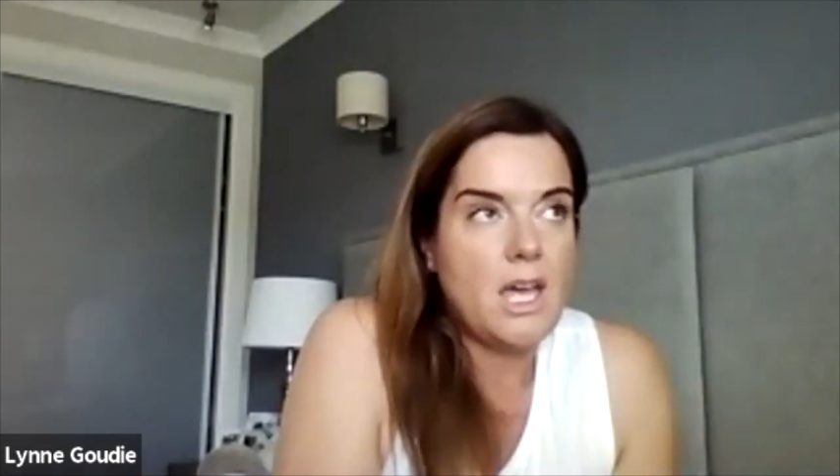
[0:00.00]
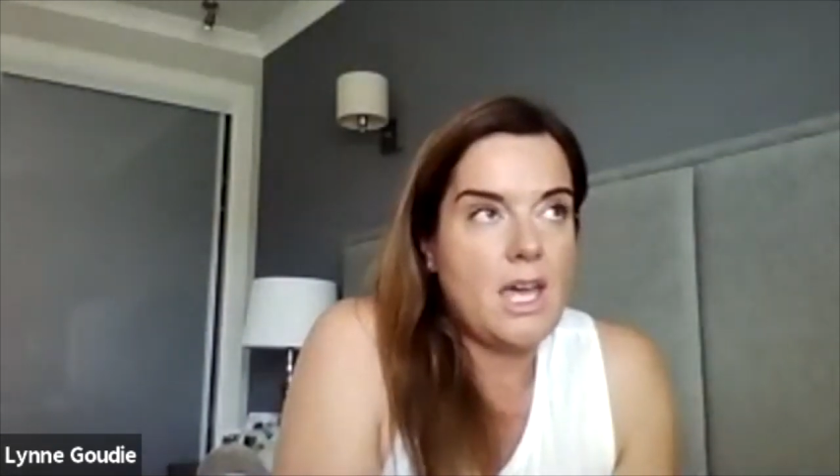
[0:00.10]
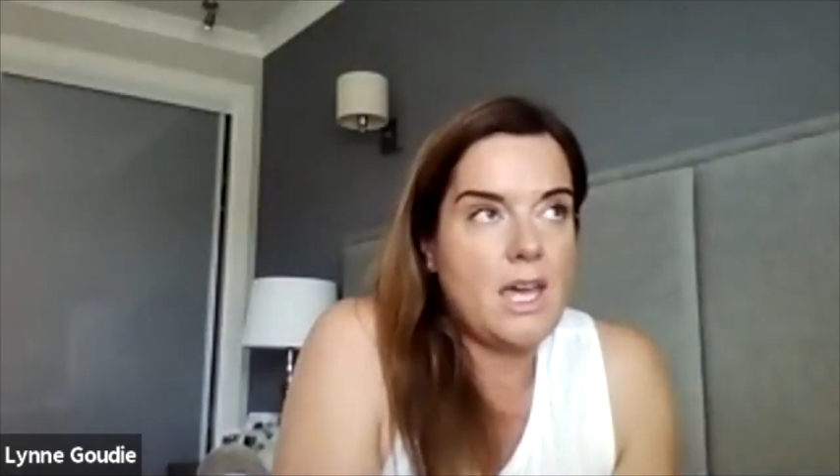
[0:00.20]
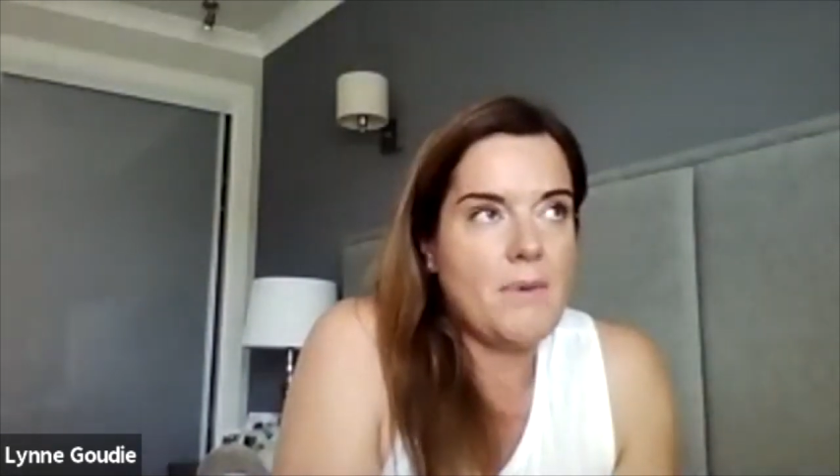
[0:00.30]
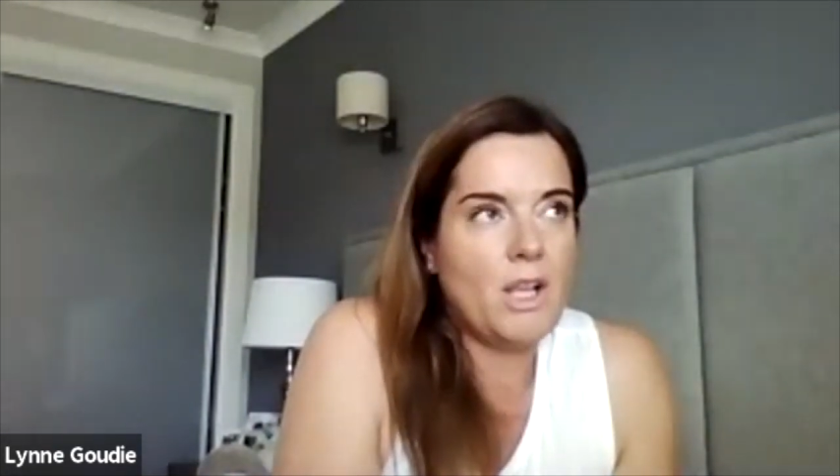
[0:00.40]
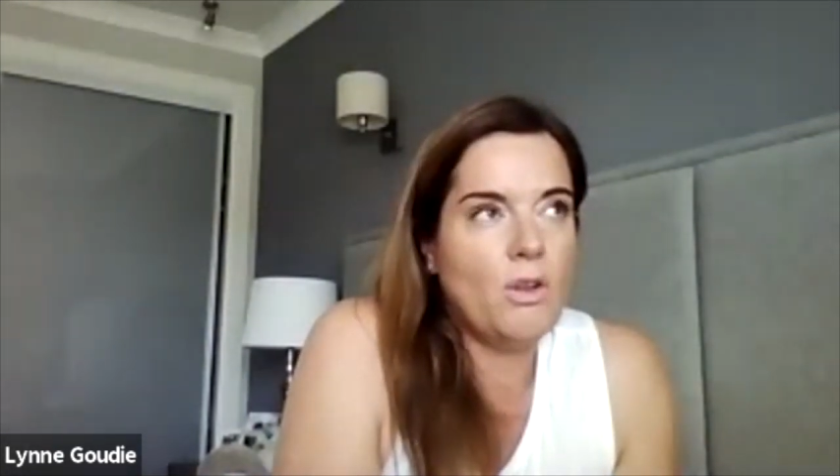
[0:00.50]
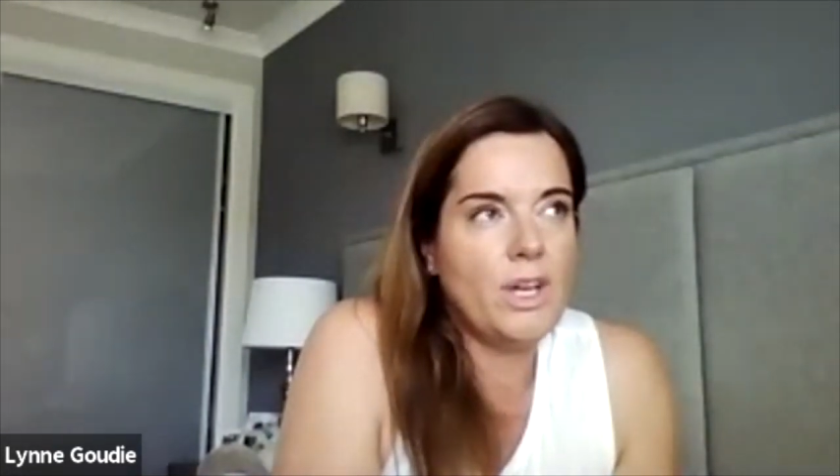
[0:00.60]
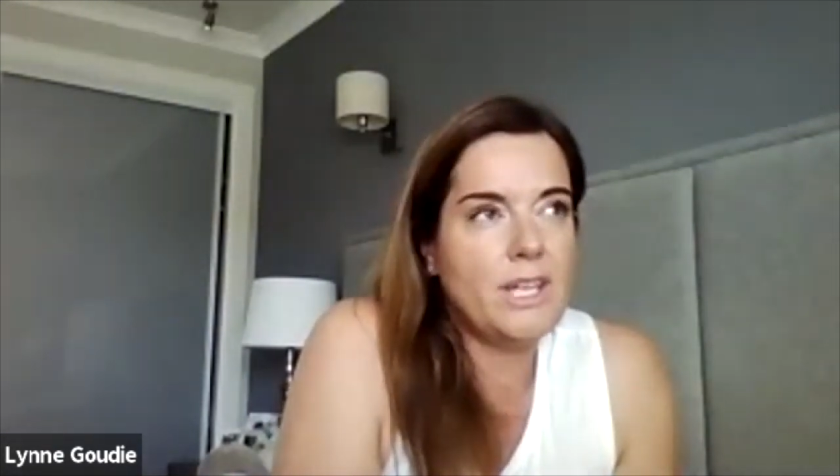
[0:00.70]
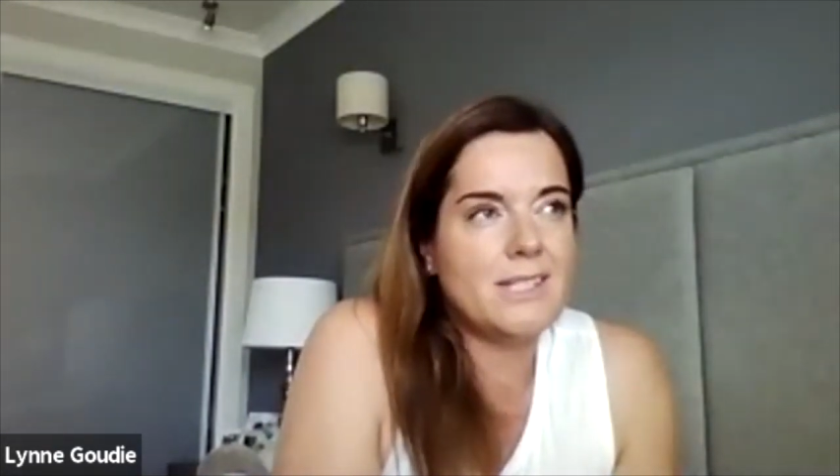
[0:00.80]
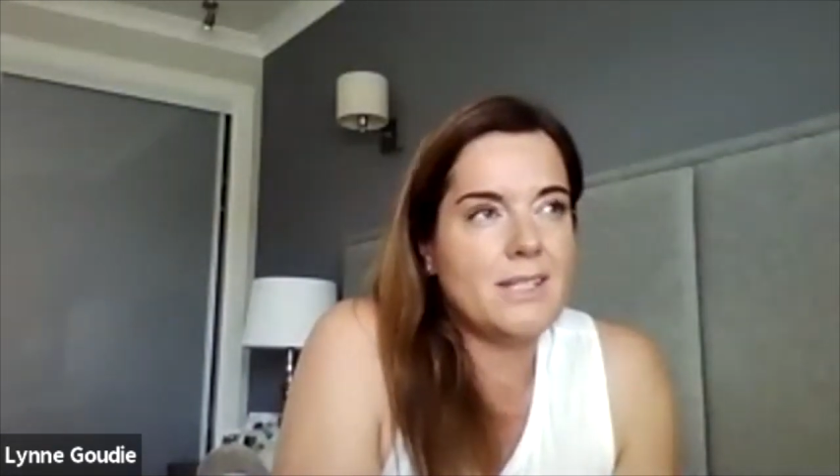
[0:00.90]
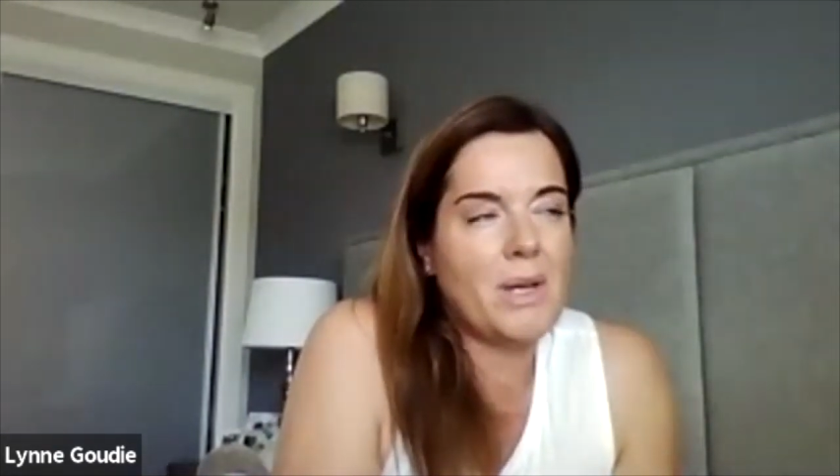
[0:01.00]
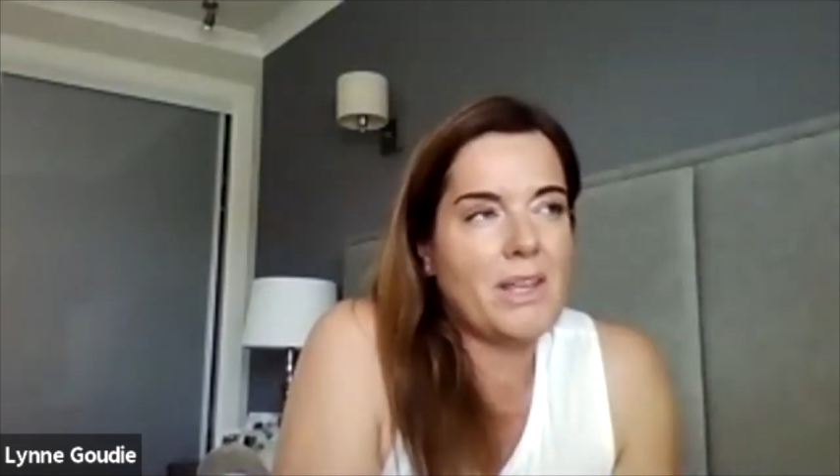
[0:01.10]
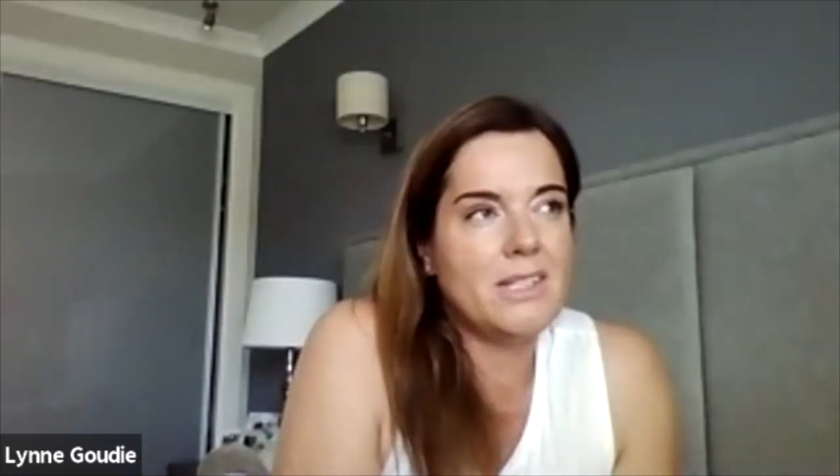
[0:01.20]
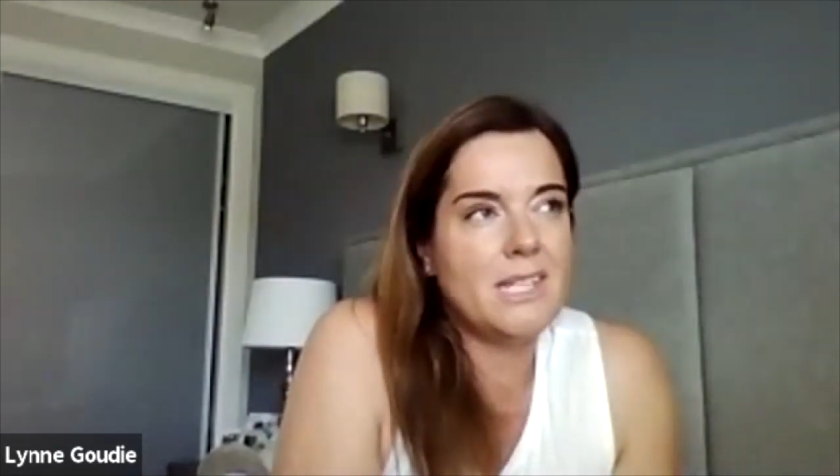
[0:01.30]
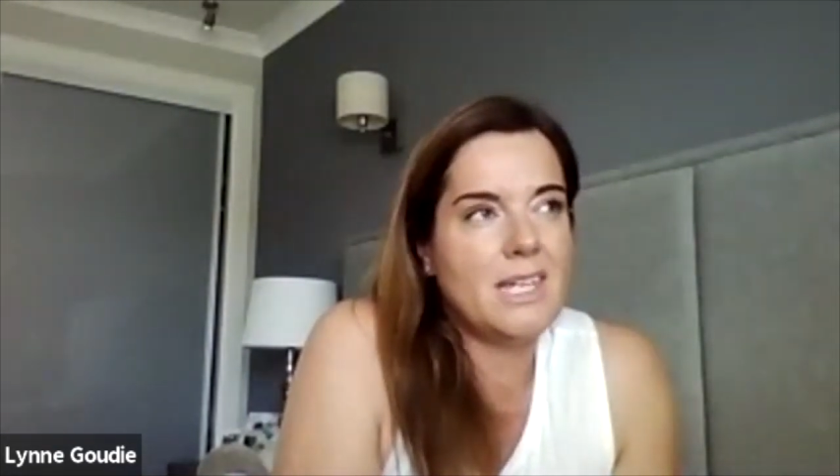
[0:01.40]
A lot of
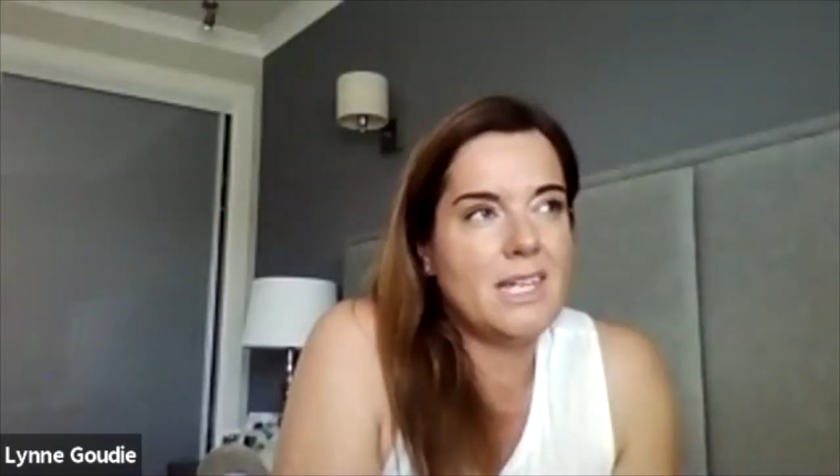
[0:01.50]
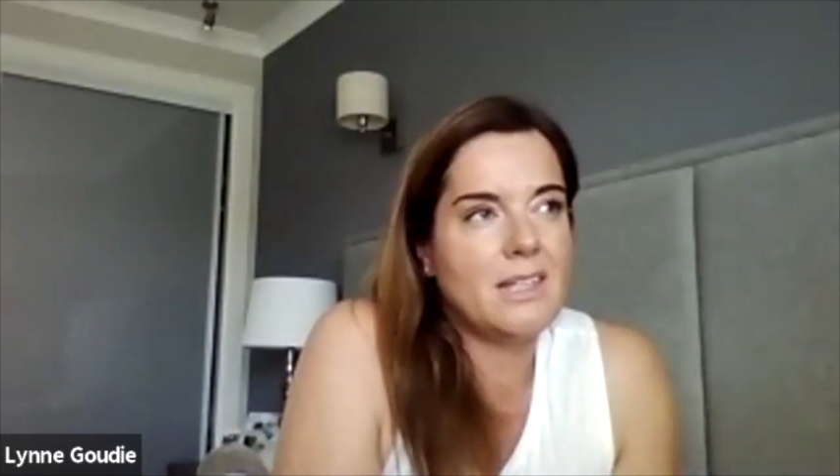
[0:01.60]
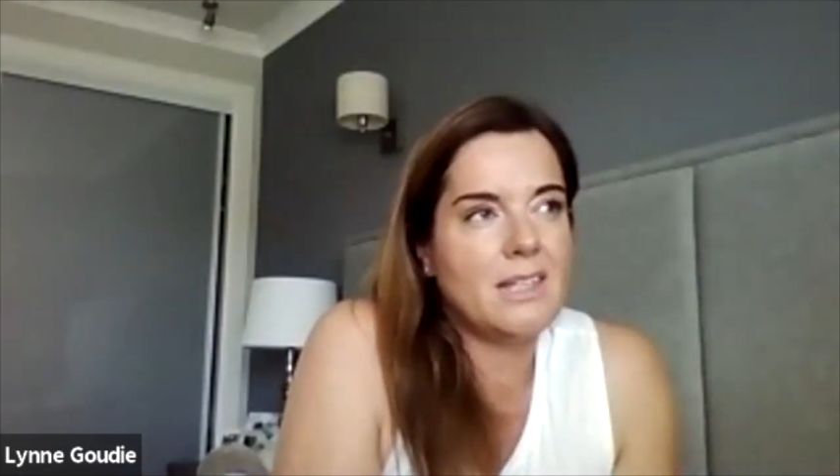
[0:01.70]
stability,